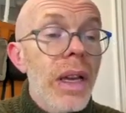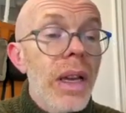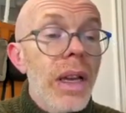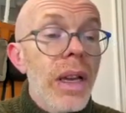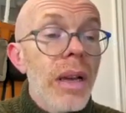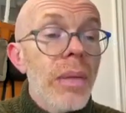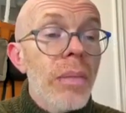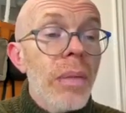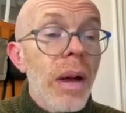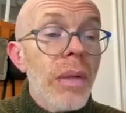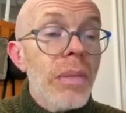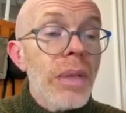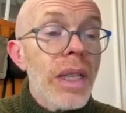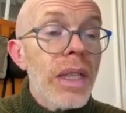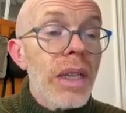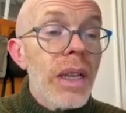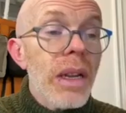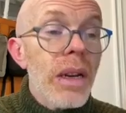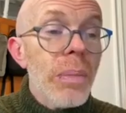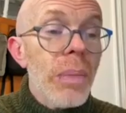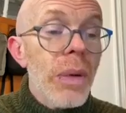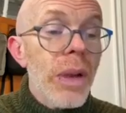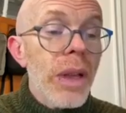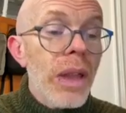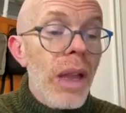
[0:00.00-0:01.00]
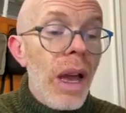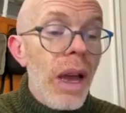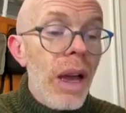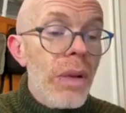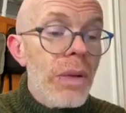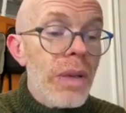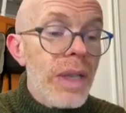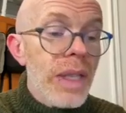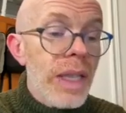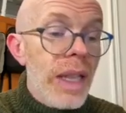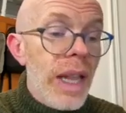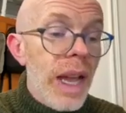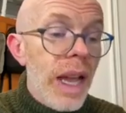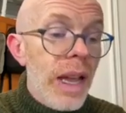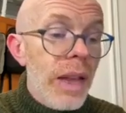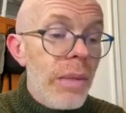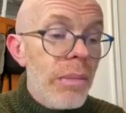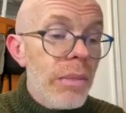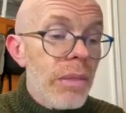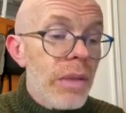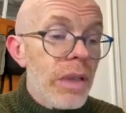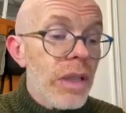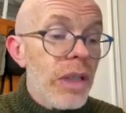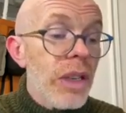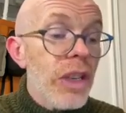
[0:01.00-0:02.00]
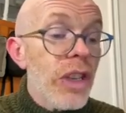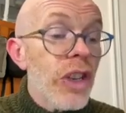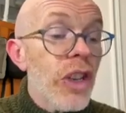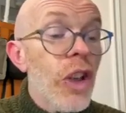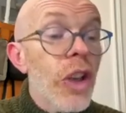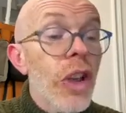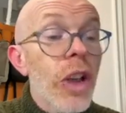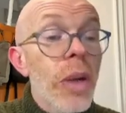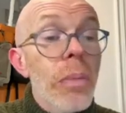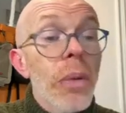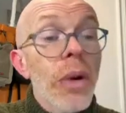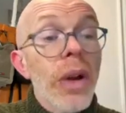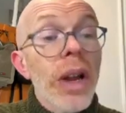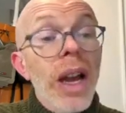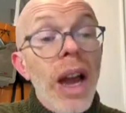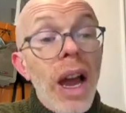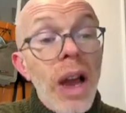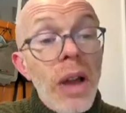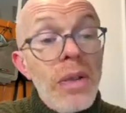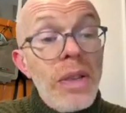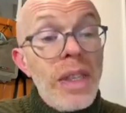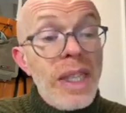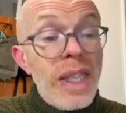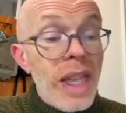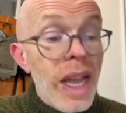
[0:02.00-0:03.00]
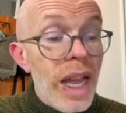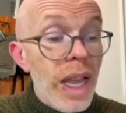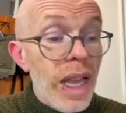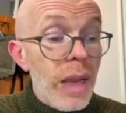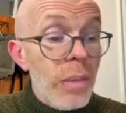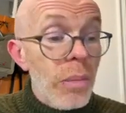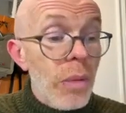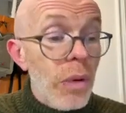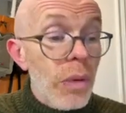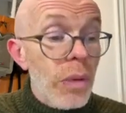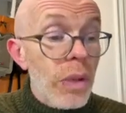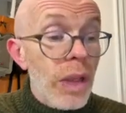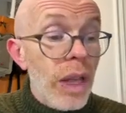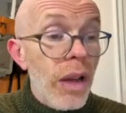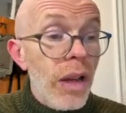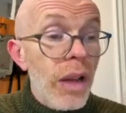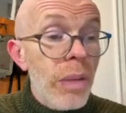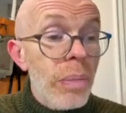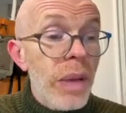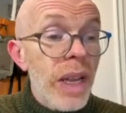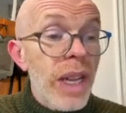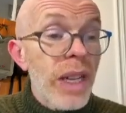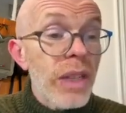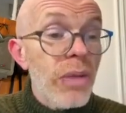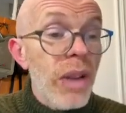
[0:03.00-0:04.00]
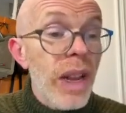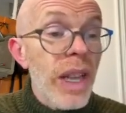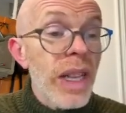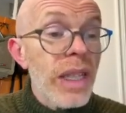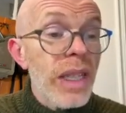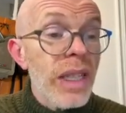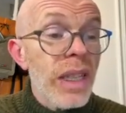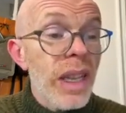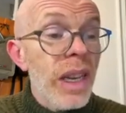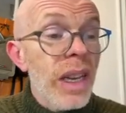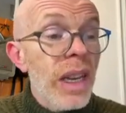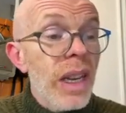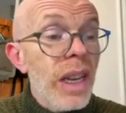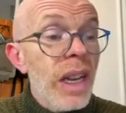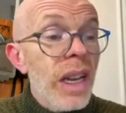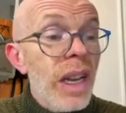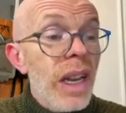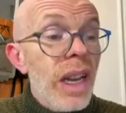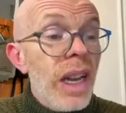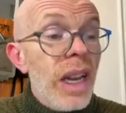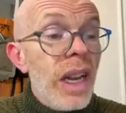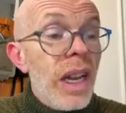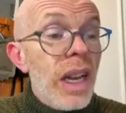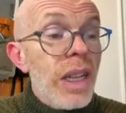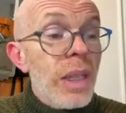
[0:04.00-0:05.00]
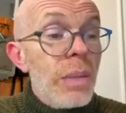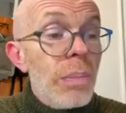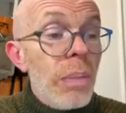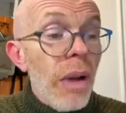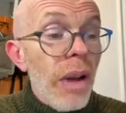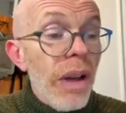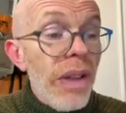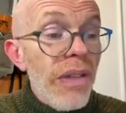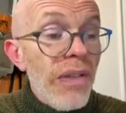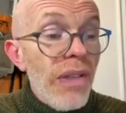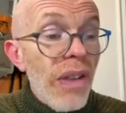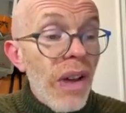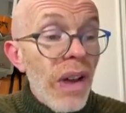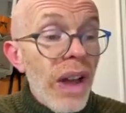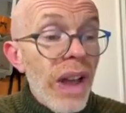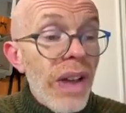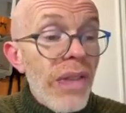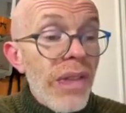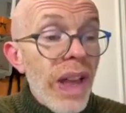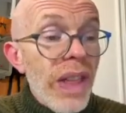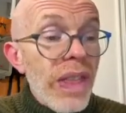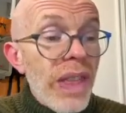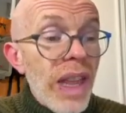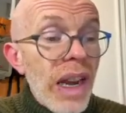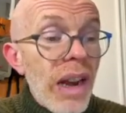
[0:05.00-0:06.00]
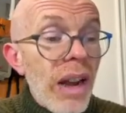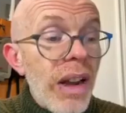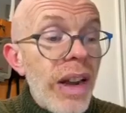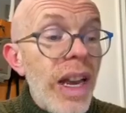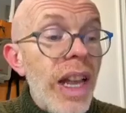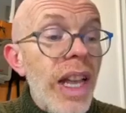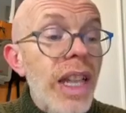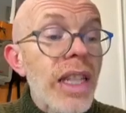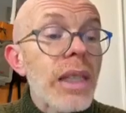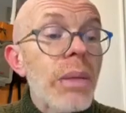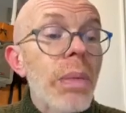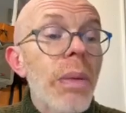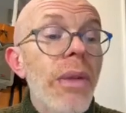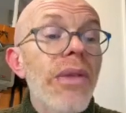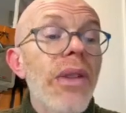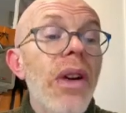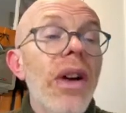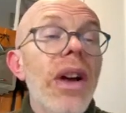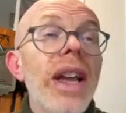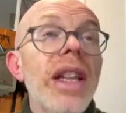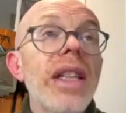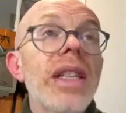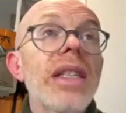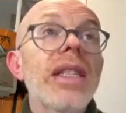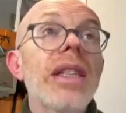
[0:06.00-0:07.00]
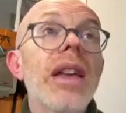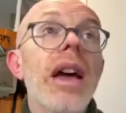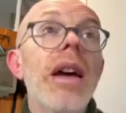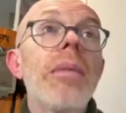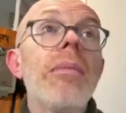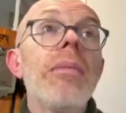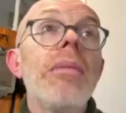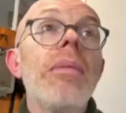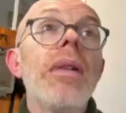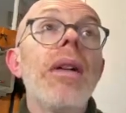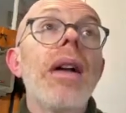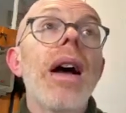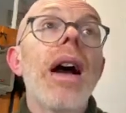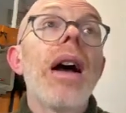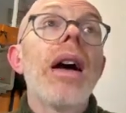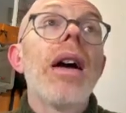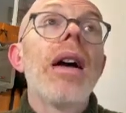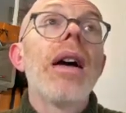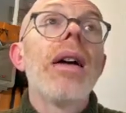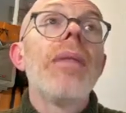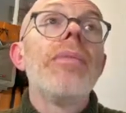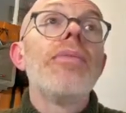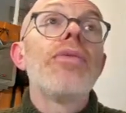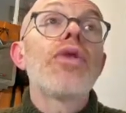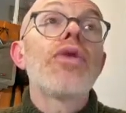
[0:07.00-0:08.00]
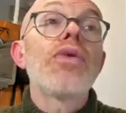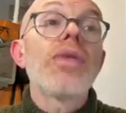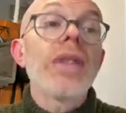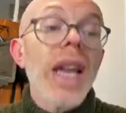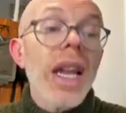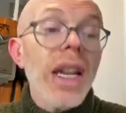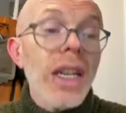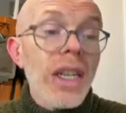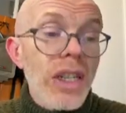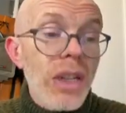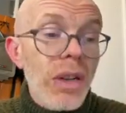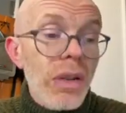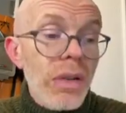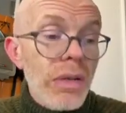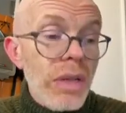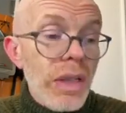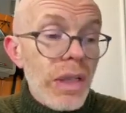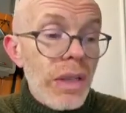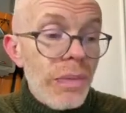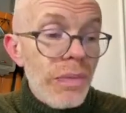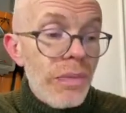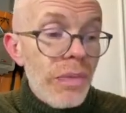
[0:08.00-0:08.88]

But I'm just going to put in the host name, so you can put in a host name or the IP address. It's Pi 5, and then I need to provide some credentials.